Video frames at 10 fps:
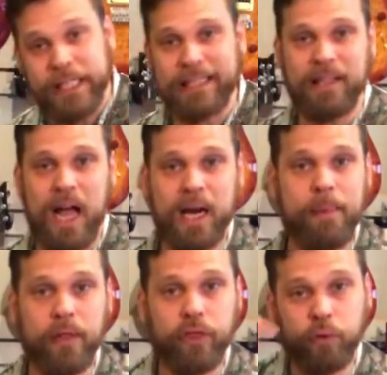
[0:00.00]
o'clock,
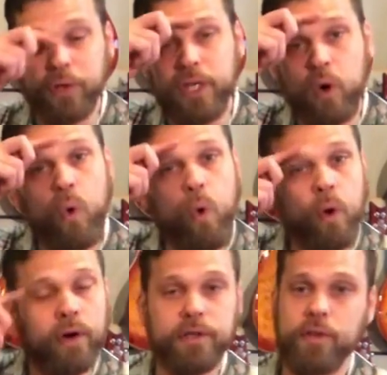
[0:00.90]
about
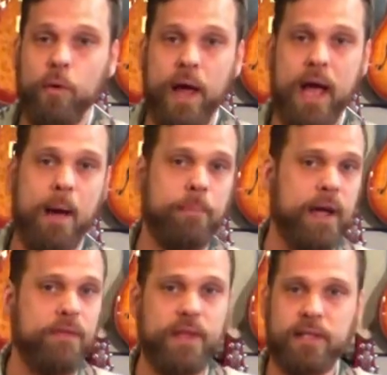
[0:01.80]
3/4 of the way up,
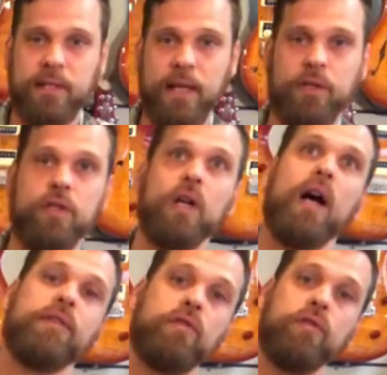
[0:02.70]
and this thing
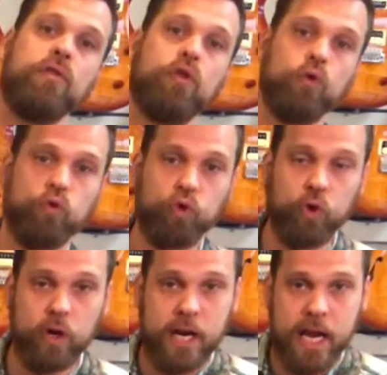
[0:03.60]
just
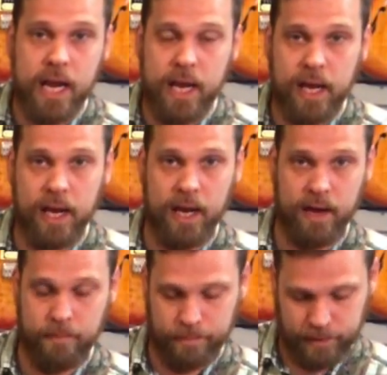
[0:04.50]

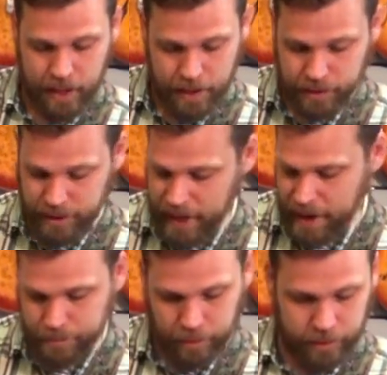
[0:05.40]
screams. Just
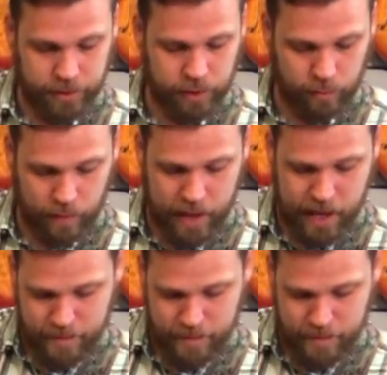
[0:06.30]
absolutely screams.